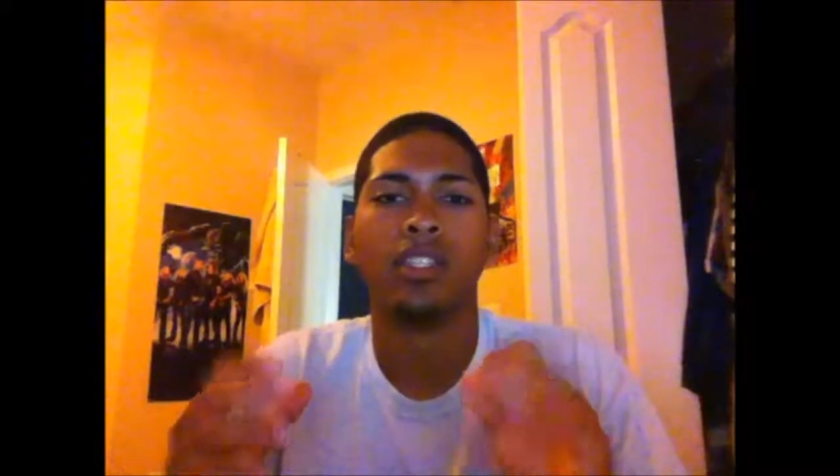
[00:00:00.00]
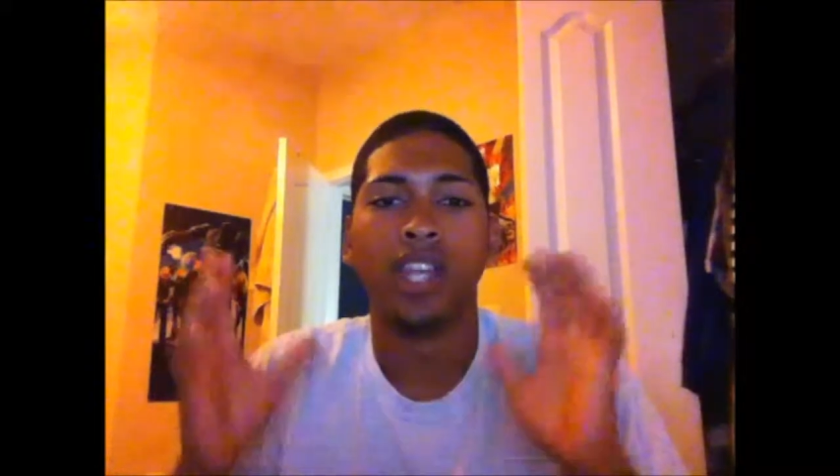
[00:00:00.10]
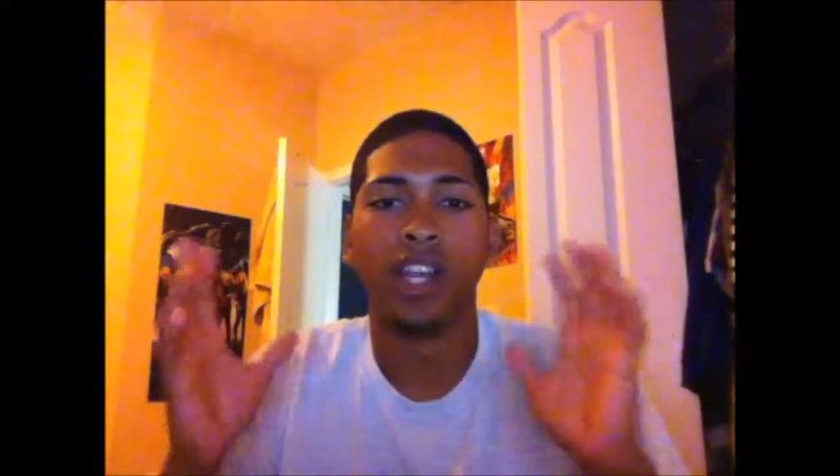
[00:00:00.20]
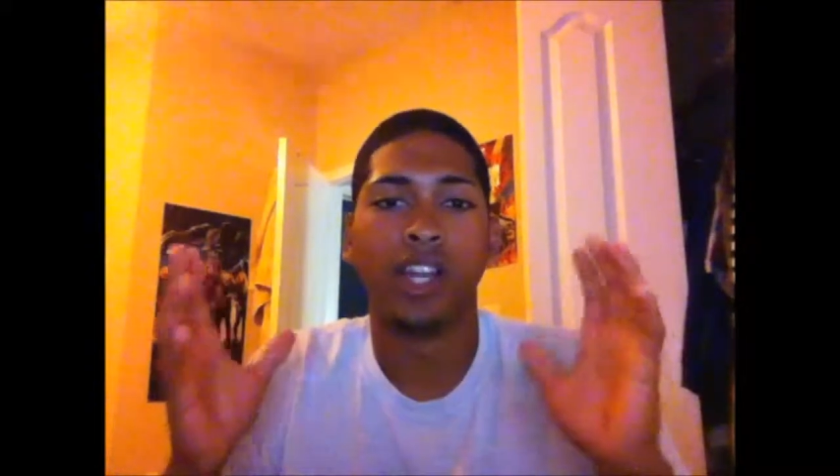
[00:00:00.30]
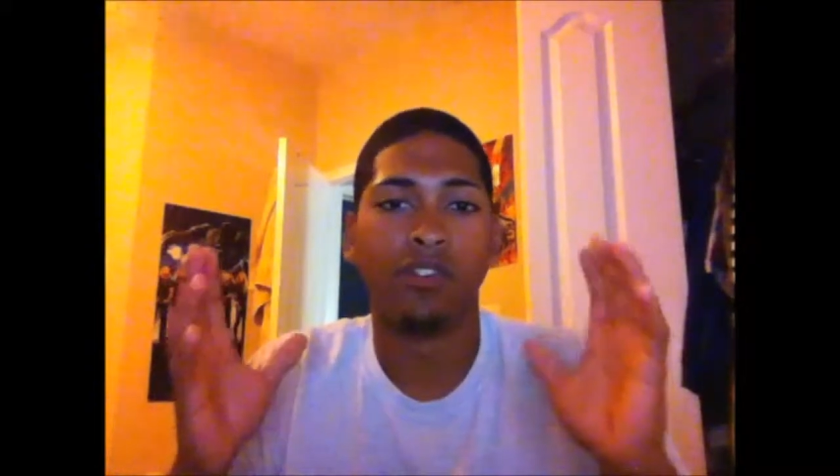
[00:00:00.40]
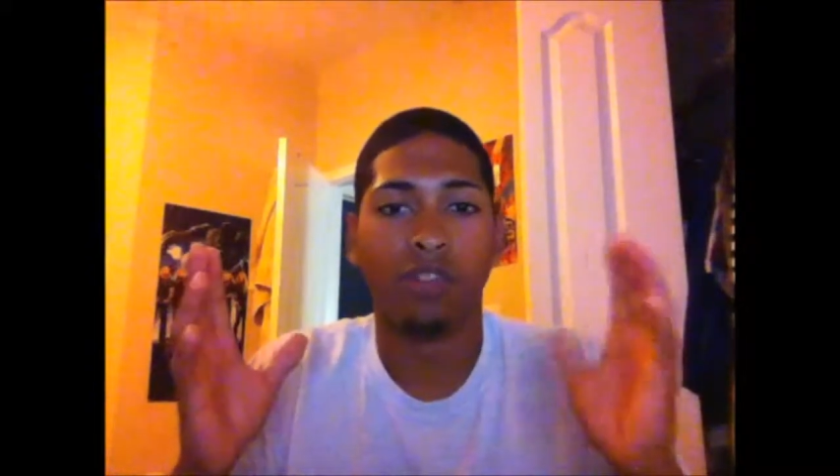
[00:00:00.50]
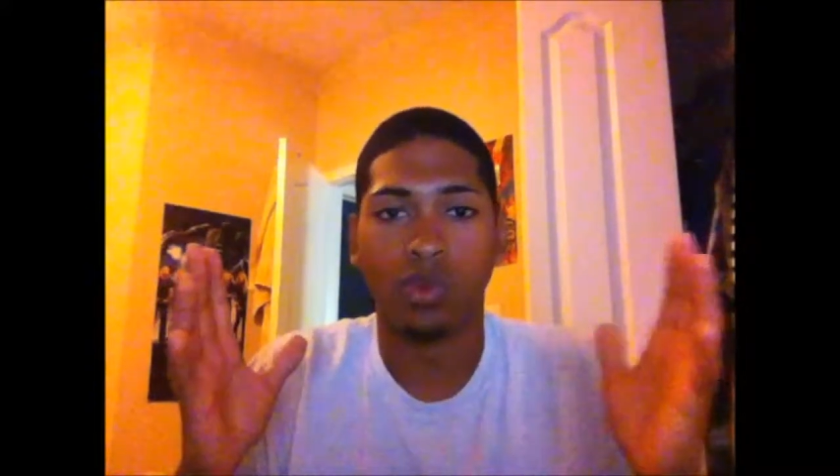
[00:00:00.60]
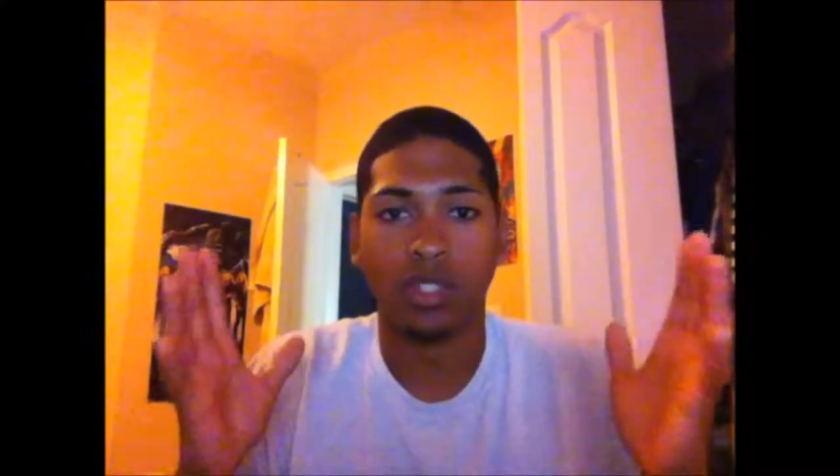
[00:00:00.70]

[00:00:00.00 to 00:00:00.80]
Daredevil